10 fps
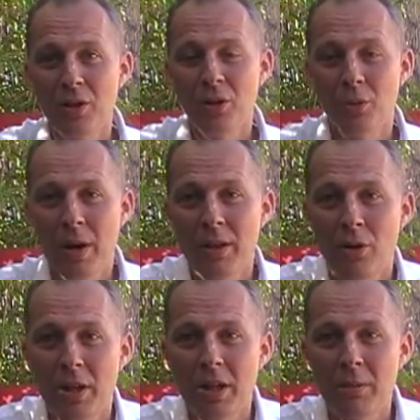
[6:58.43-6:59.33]
the way that
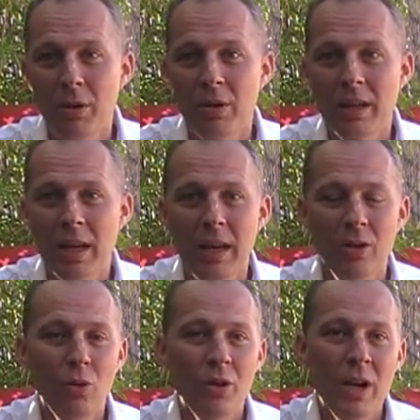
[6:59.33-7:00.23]
I communicate
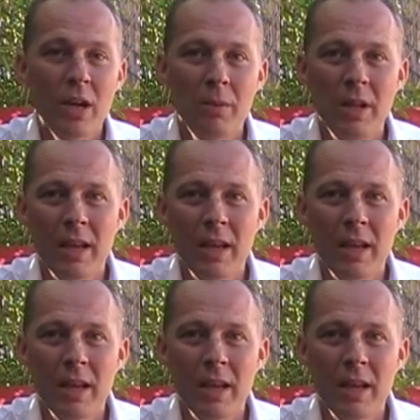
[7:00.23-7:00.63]
or that anybody